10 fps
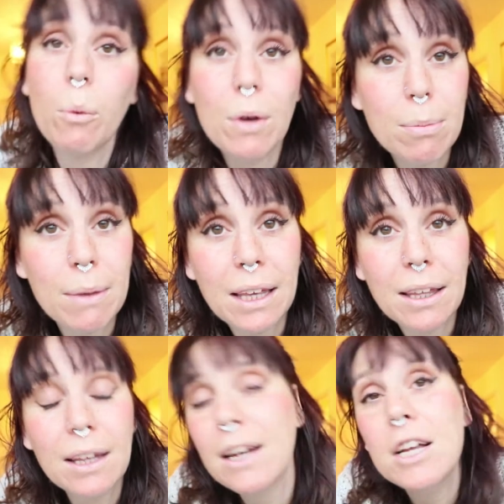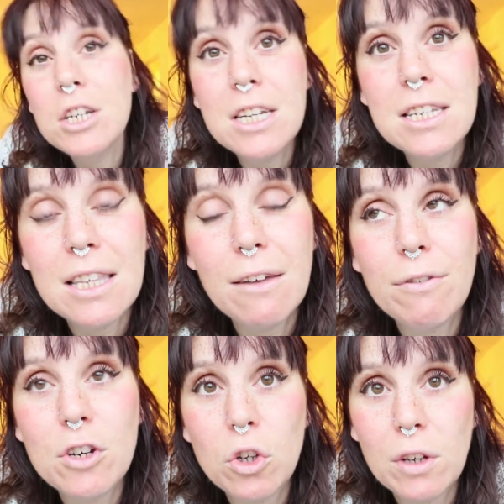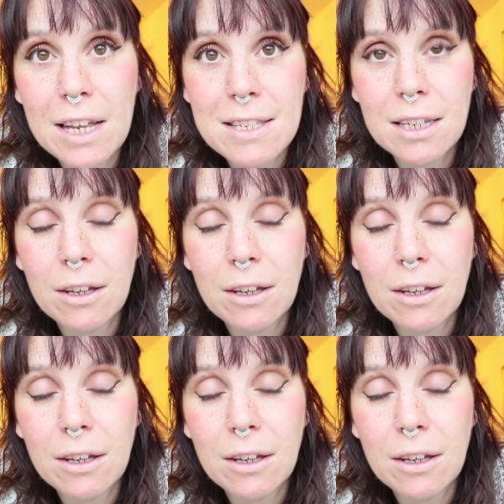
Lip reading: with me. She's the official nasty